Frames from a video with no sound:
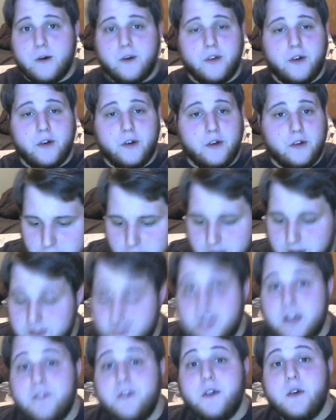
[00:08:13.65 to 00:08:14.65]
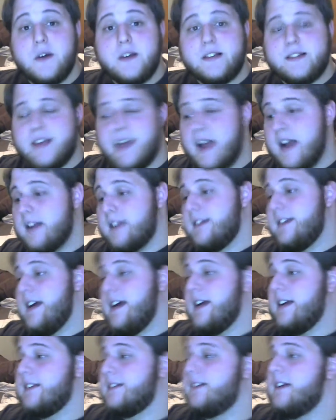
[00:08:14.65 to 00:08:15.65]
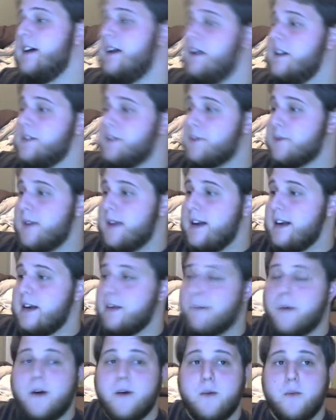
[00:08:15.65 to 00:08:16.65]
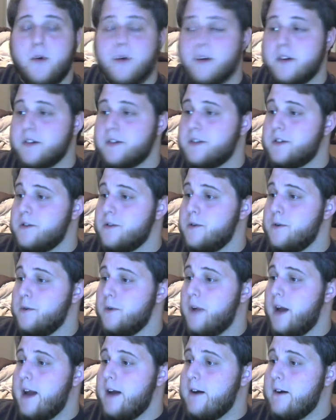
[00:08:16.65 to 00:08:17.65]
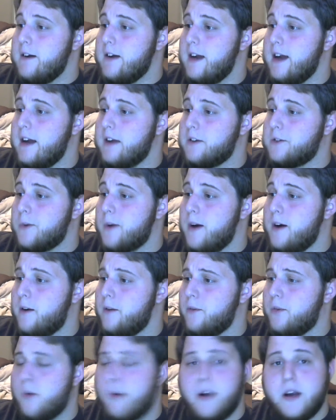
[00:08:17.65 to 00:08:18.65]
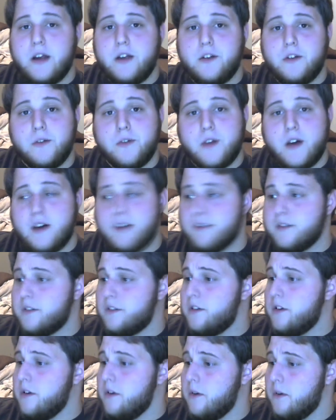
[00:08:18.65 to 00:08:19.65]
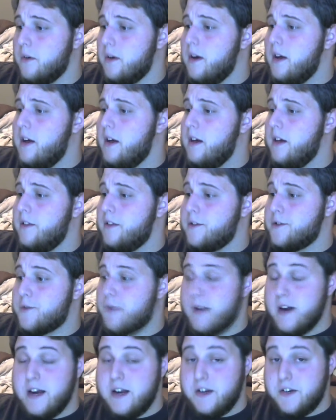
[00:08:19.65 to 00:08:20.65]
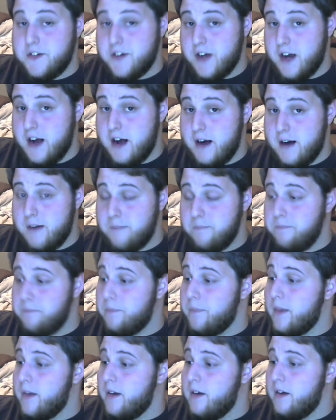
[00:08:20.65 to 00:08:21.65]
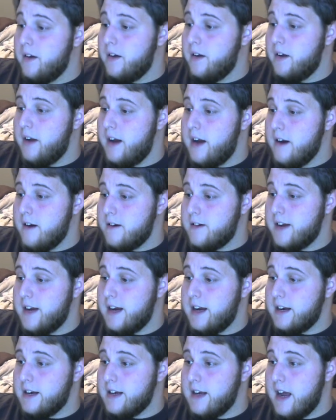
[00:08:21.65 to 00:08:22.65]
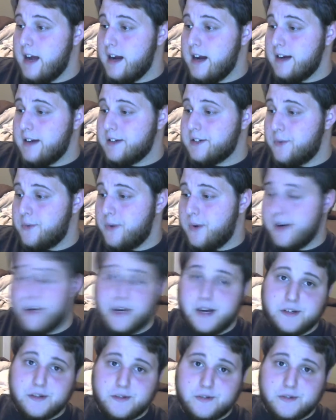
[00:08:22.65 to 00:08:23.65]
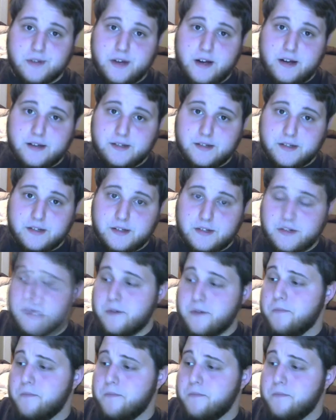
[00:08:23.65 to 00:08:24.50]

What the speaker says: To give you exact dates, Serenity Part 1 and 2, air date 12/20/2002. The Train Job, air date 9/20/2002.